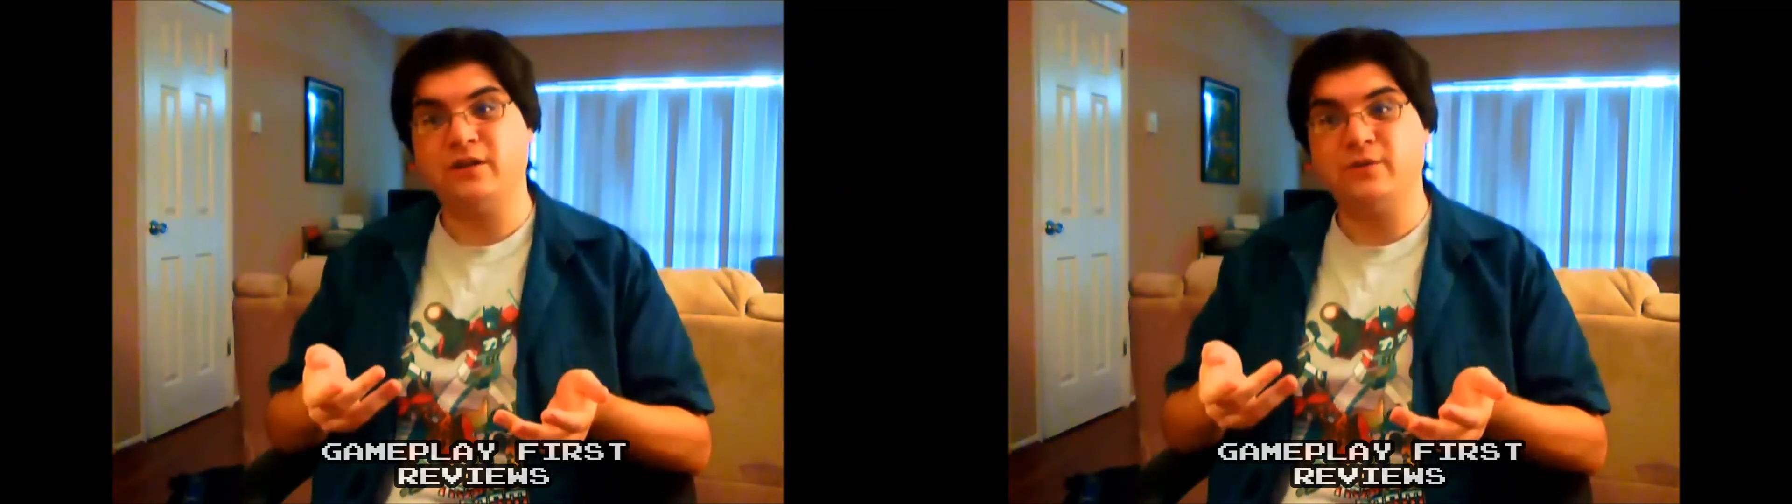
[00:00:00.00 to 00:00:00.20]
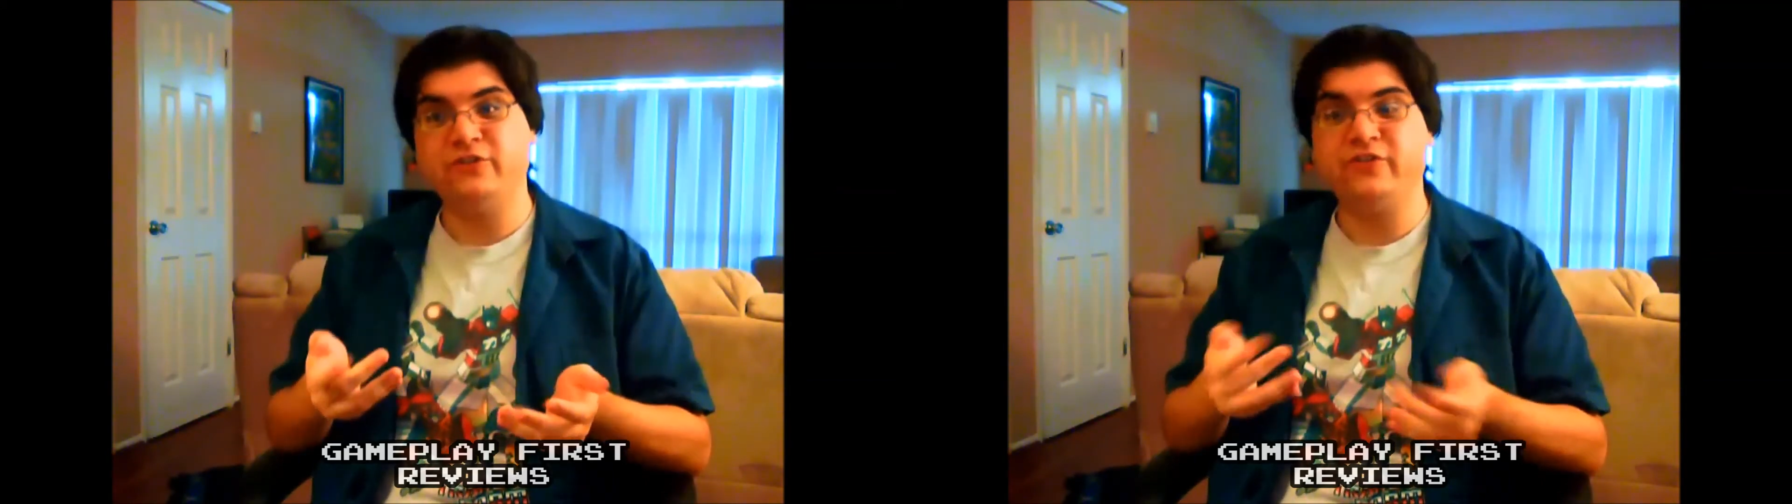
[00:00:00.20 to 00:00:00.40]

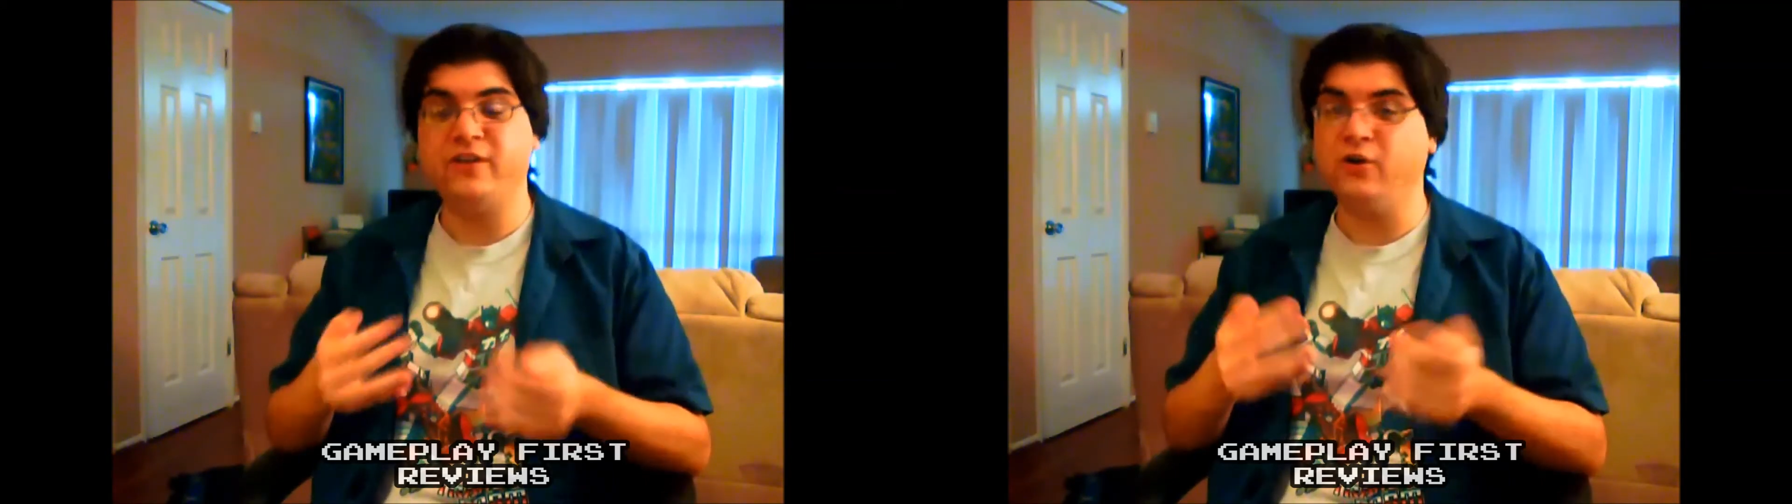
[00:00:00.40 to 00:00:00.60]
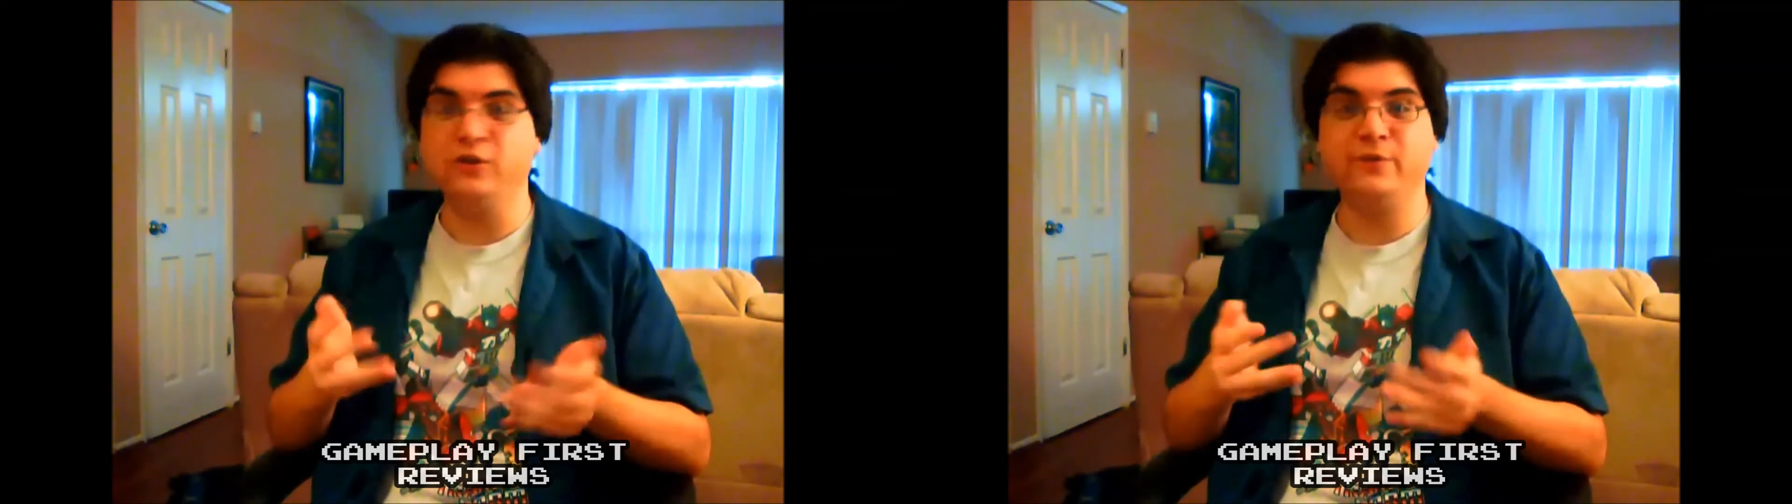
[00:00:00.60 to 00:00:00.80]
which is the
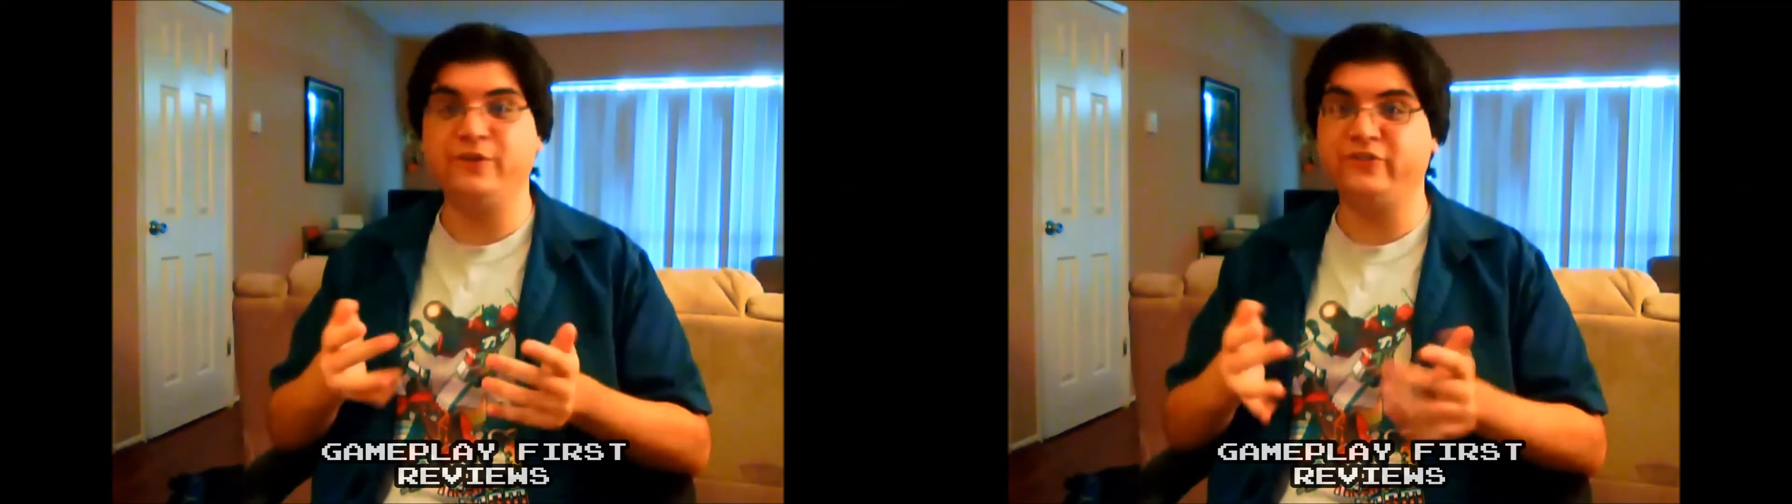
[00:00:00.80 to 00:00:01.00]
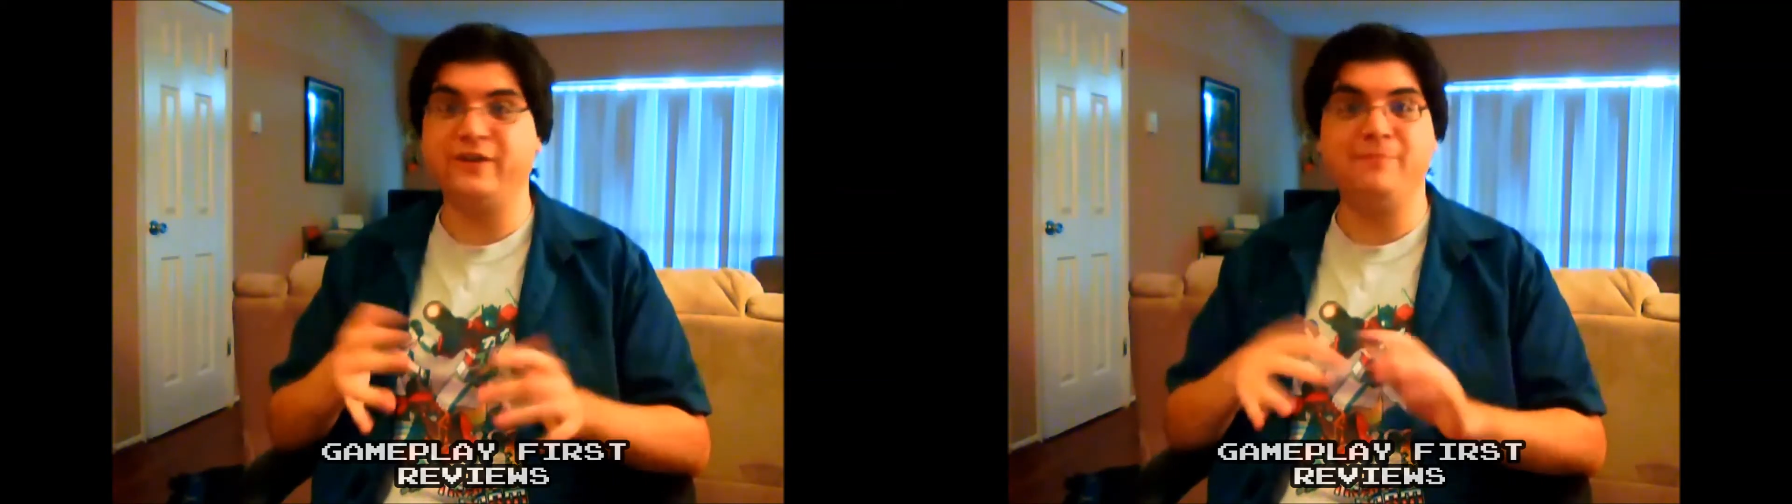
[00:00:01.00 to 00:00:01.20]
only
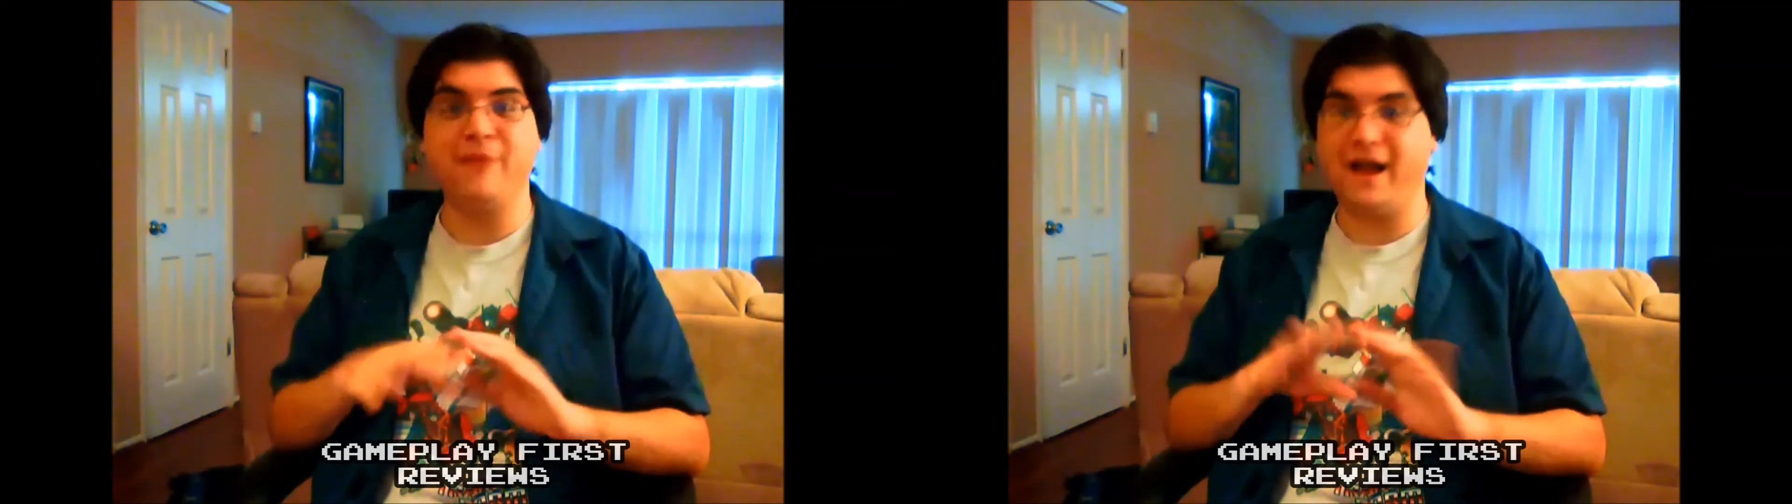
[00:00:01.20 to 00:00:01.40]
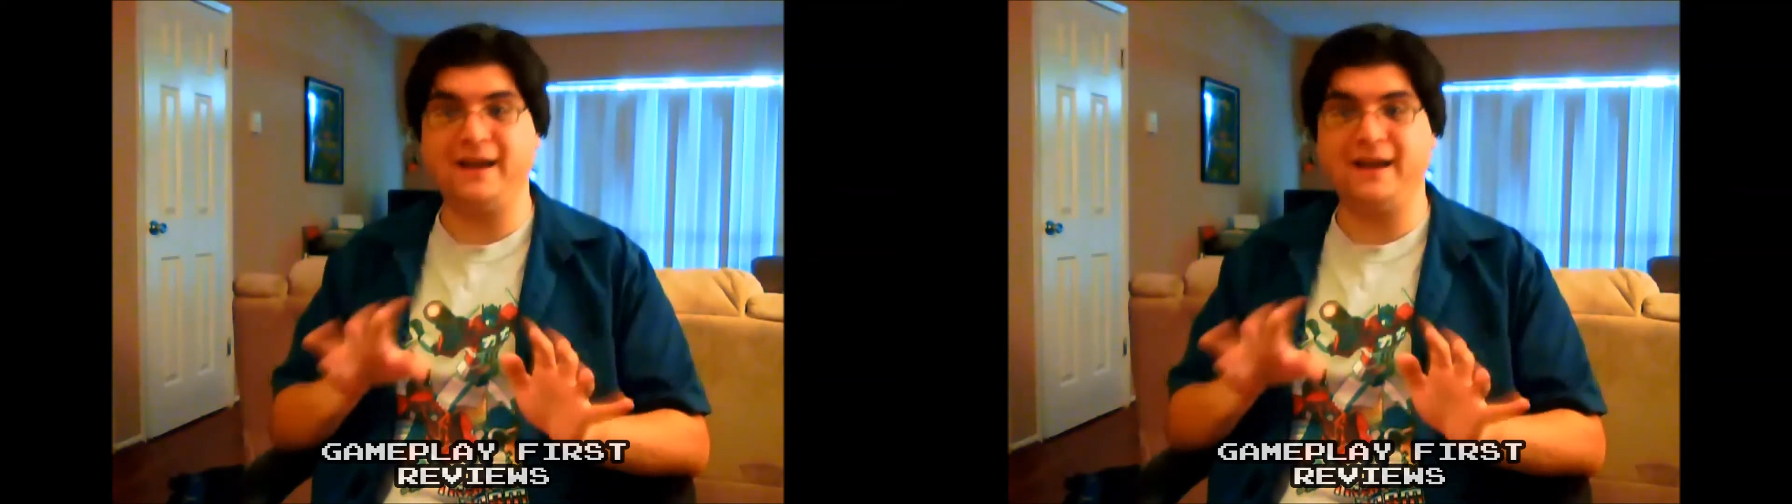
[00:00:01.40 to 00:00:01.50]
reason I'm not